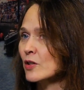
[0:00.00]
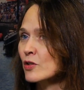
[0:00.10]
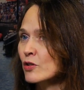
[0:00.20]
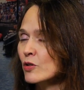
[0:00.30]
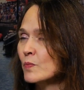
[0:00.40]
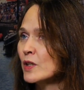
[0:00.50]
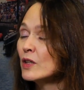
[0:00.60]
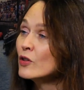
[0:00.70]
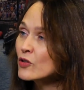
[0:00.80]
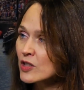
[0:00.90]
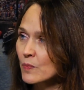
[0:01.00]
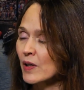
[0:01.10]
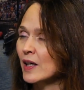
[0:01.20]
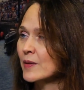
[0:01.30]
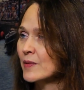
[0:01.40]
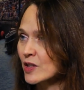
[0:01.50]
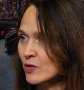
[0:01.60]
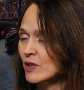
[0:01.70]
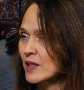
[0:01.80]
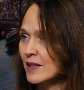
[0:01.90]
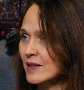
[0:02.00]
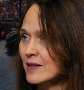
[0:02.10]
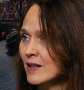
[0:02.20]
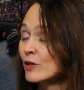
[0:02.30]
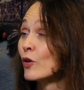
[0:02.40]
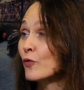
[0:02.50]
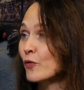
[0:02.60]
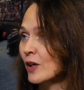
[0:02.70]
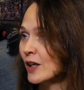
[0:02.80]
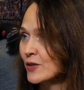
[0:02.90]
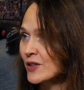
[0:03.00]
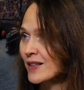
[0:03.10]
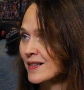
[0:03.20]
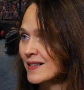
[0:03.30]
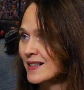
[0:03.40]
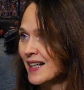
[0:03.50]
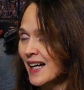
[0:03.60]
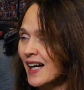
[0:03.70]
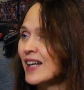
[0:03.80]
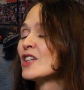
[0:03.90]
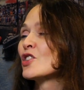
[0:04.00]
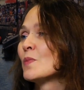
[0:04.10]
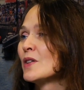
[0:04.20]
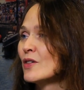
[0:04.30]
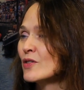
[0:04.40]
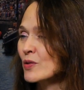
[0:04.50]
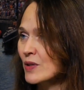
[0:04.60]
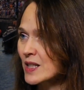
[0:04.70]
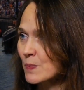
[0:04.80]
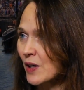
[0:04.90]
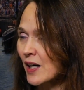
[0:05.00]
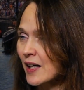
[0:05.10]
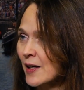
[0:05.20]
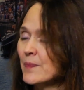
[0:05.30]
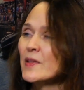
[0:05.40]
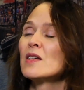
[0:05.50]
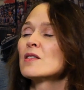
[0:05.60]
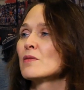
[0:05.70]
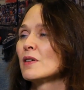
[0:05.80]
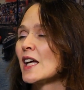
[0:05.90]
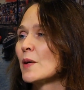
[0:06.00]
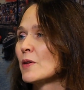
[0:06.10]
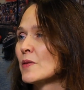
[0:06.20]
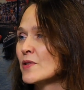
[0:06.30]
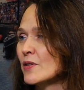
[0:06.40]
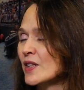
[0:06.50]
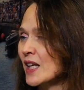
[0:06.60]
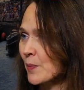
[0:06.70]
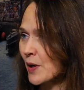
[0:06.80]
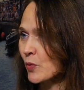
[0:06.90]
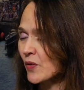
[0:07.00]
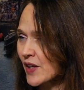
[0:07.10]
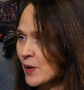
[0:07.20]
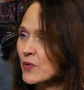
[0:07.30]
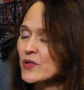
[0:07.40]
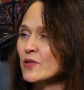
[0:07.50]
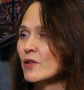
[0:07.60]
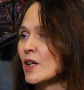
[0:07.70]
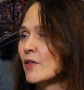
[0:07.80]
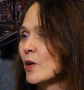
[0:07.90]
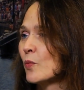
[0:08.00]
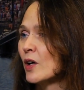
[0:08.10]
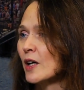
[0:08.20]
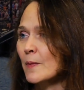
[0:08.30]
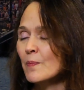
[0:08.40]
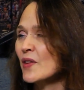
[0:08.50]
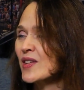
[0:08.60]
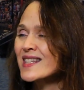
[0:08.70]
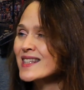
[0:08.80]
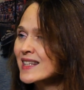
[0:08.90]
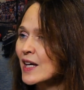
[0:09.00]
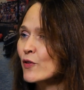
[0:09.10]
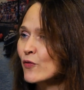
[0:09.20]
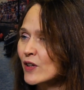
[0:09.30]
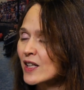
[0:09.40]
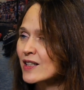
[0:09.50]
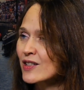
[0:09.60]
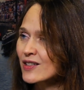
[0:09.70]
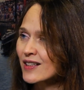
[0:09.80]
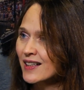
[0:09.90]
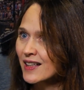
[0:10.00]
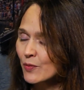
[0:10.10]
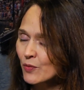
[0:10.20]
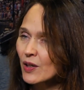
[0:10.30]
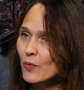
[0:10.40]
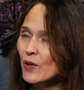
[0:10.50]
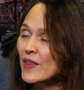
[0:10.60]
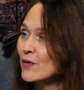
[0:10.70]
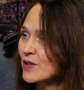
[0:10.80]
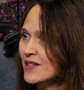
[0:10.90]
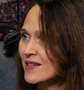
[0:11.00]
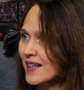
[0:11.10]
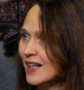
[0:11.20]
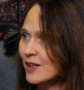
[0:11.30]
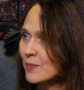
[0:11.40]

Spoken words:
should be used by its readers, not followed. And it should be used to inspire, to enable them to think about what they want to do in their own work. Methods never finish when they're written down.